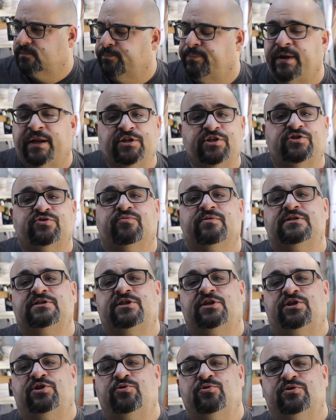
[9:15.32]
But I just
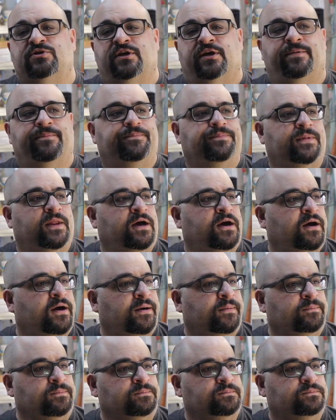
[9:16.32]
recently used it.
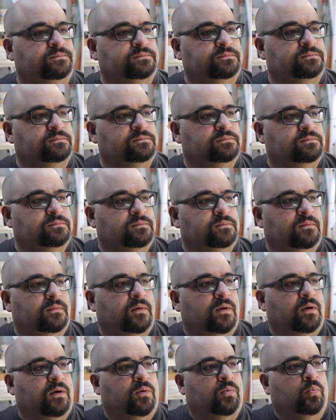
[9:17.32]
Um,
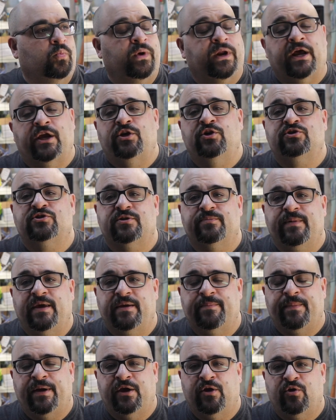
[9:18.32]
when I used to
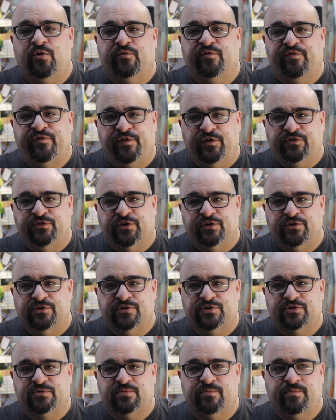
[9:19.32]
make my own
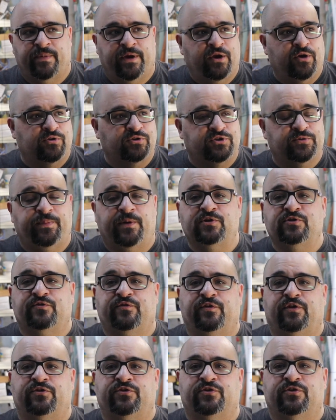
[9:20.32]
filters, my own sponge
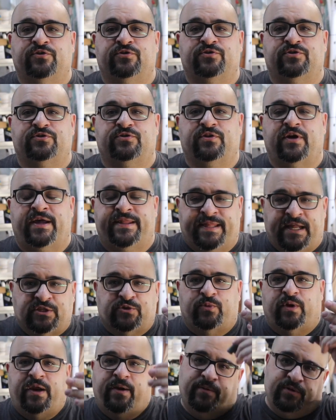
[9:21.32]
filters,
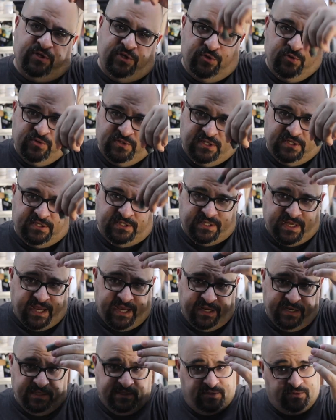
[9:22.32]
that's what I would use
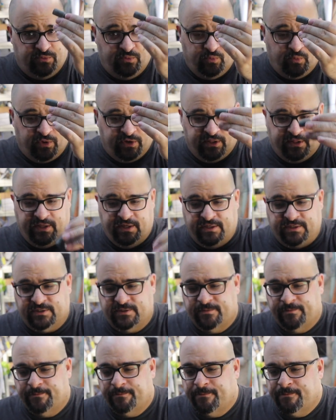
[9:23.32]
inside is one of
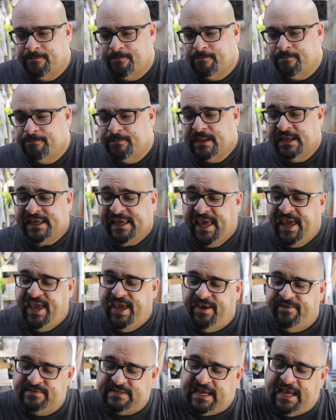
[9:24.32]
these.
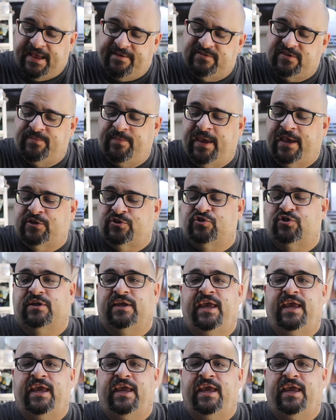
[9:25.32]
Caves, I have some extra